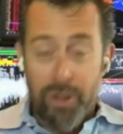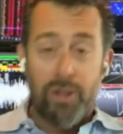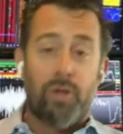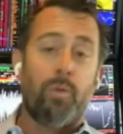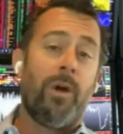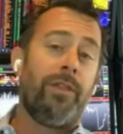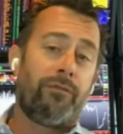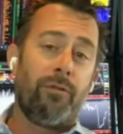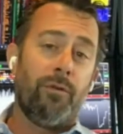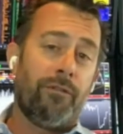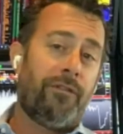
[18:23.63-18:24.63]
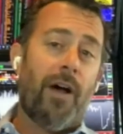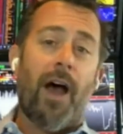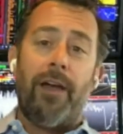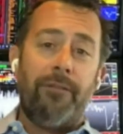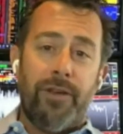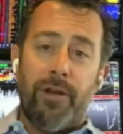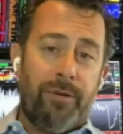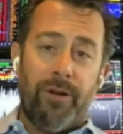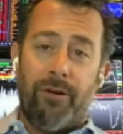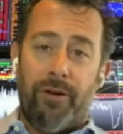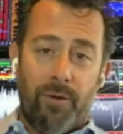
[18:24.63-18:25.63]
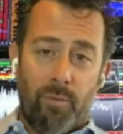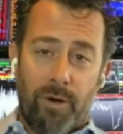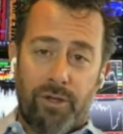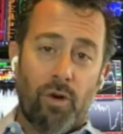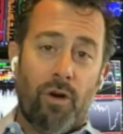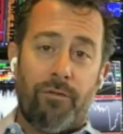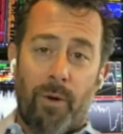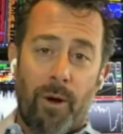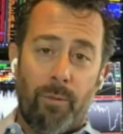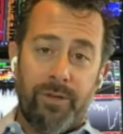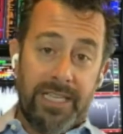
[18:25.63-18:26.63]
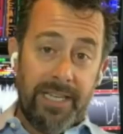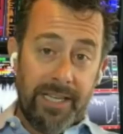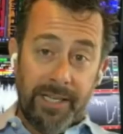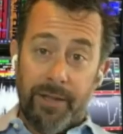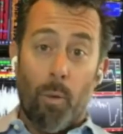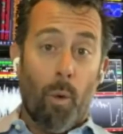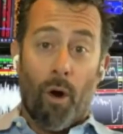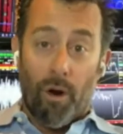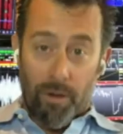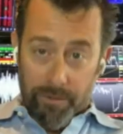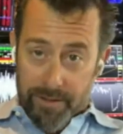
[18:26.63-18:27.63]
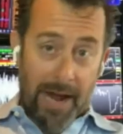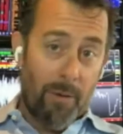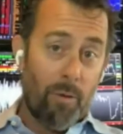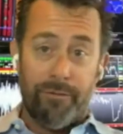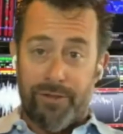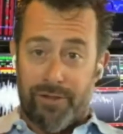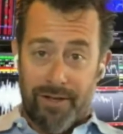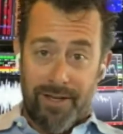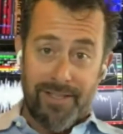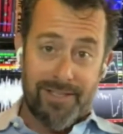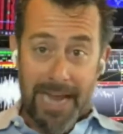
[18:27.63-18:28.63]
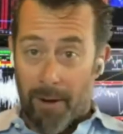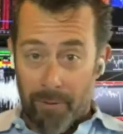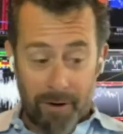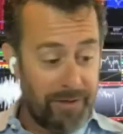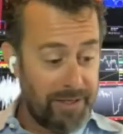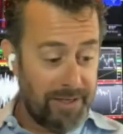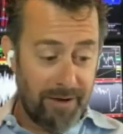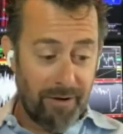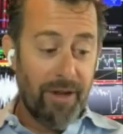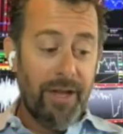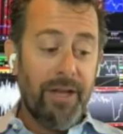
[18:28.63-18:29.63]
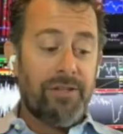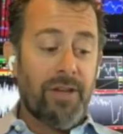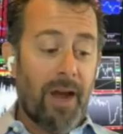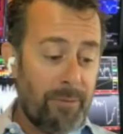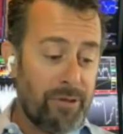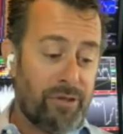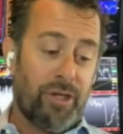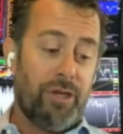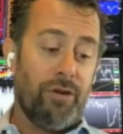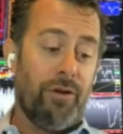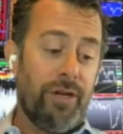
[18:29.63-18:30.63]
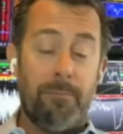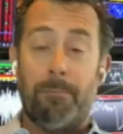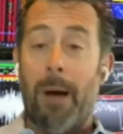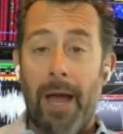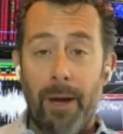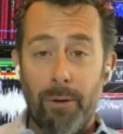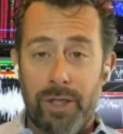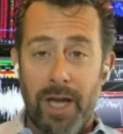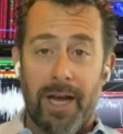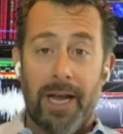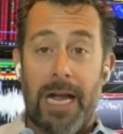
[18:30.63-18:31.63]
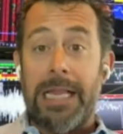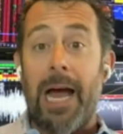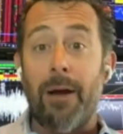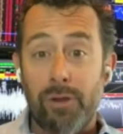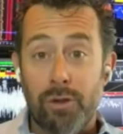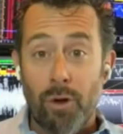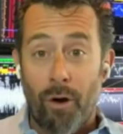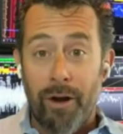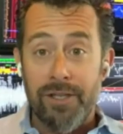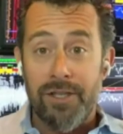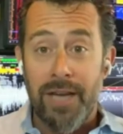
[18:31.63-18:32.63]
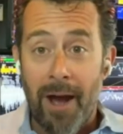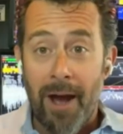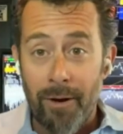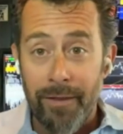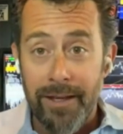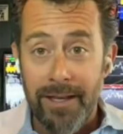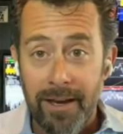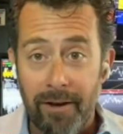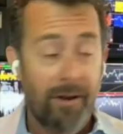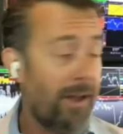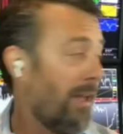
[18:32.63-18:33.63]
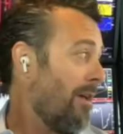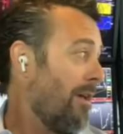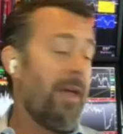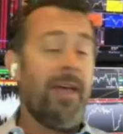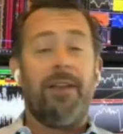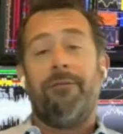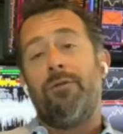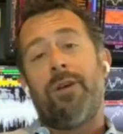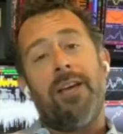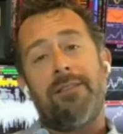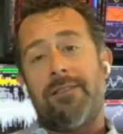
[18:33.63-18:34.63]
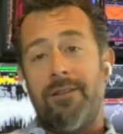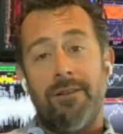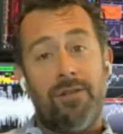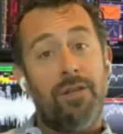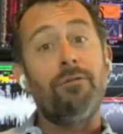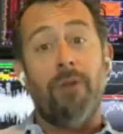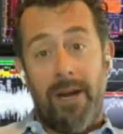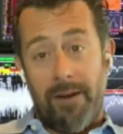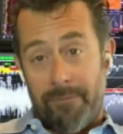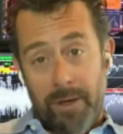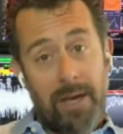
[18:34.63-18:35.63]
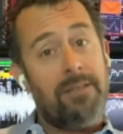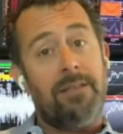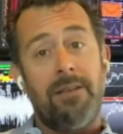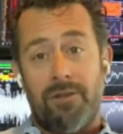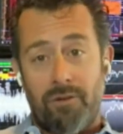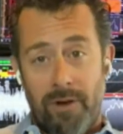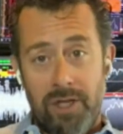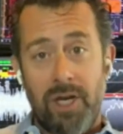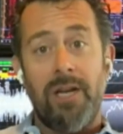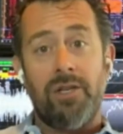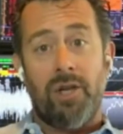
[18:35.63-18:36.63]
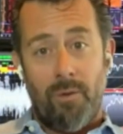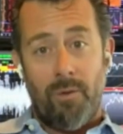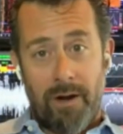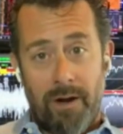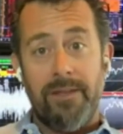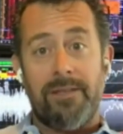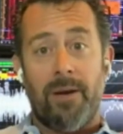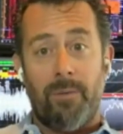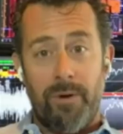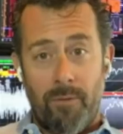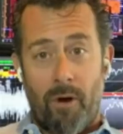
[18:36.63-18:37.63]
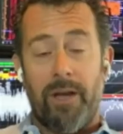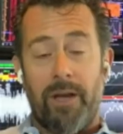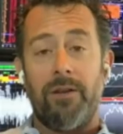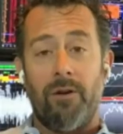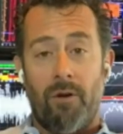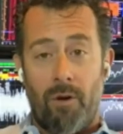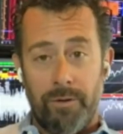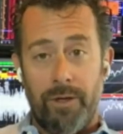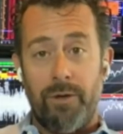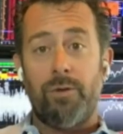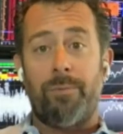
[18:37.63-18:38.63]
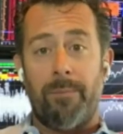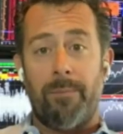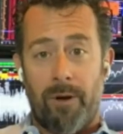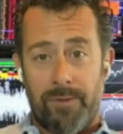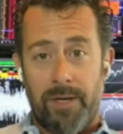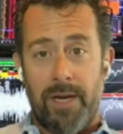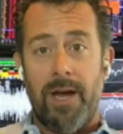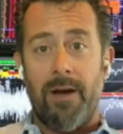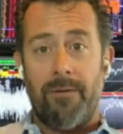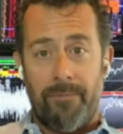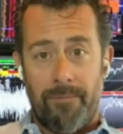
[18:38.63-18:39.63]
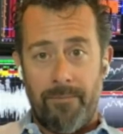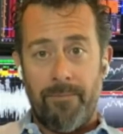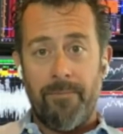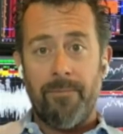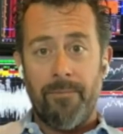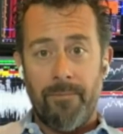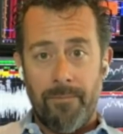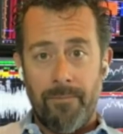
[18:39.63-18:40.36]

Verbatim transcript: We just went through a five year period where software right. was eating the world. Now all of a sudden it's down on the year. Cybersecurity, biotech, cloud storage, down on the year. Man, if you can't see the right, if you can't see the trend change going on in this equity market, you're holding the newspaper upside down.